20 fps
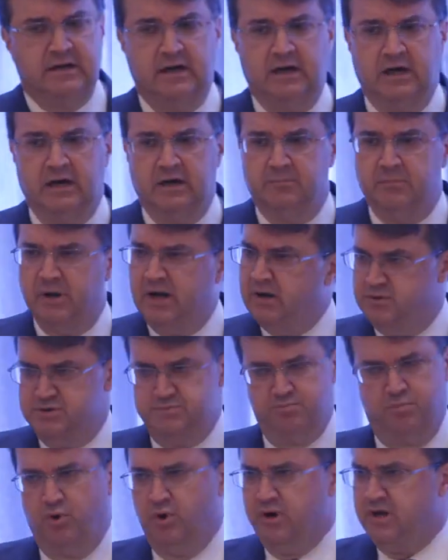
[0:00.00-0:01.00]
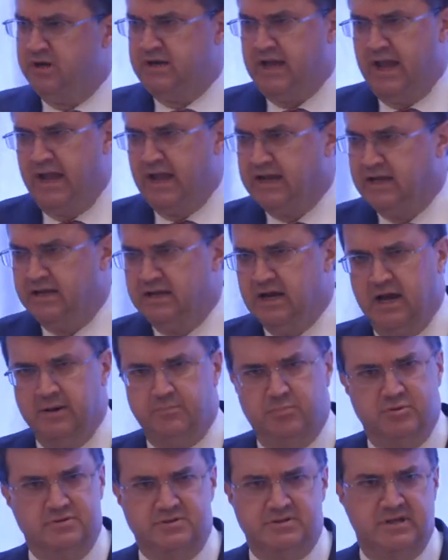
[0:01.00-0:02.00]
I was born in khaki
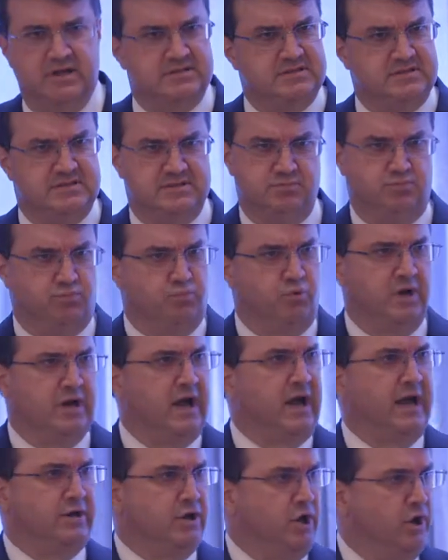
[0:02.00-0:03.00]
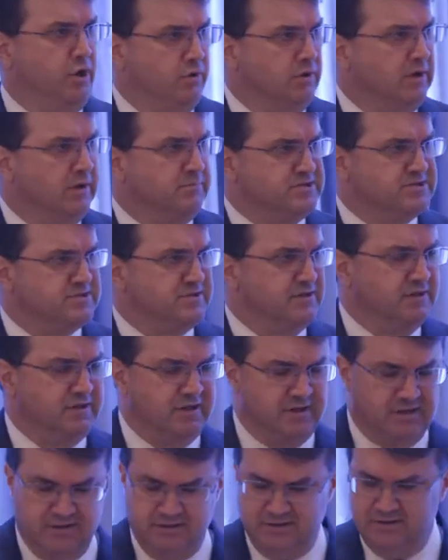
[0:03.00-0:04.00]
diapers. That's what I know. I'm
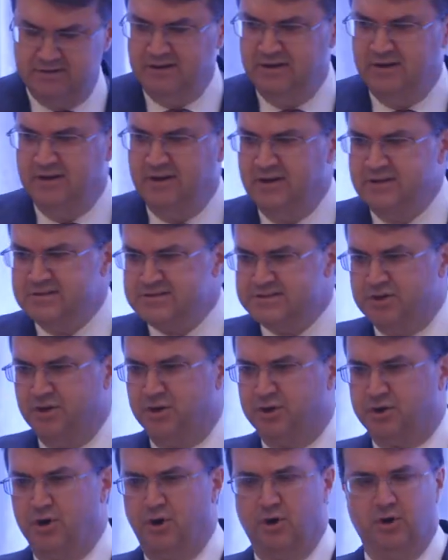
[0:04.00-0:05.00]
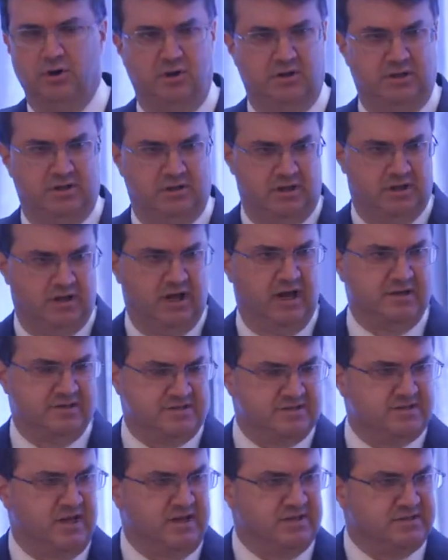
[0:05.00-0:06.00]
still a colonel in the
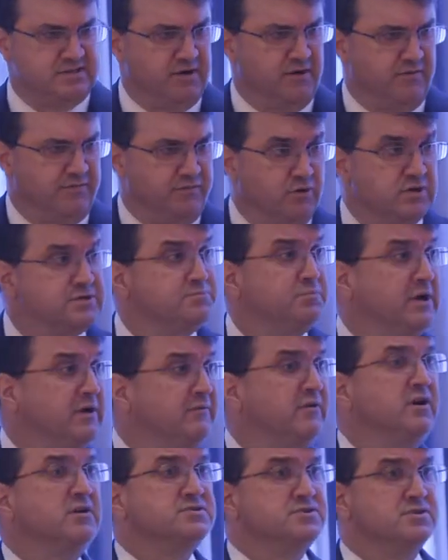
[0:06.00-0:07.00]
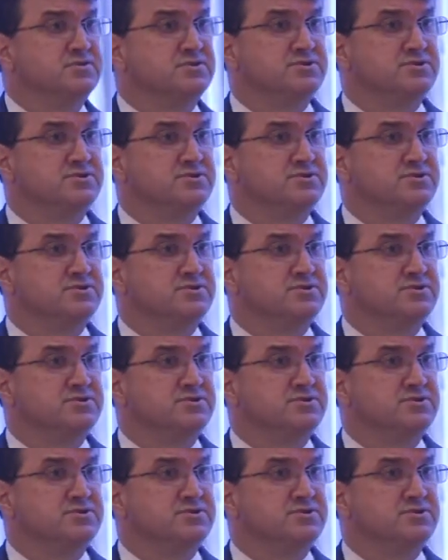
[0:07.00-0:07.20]
United States Air Force, but I've also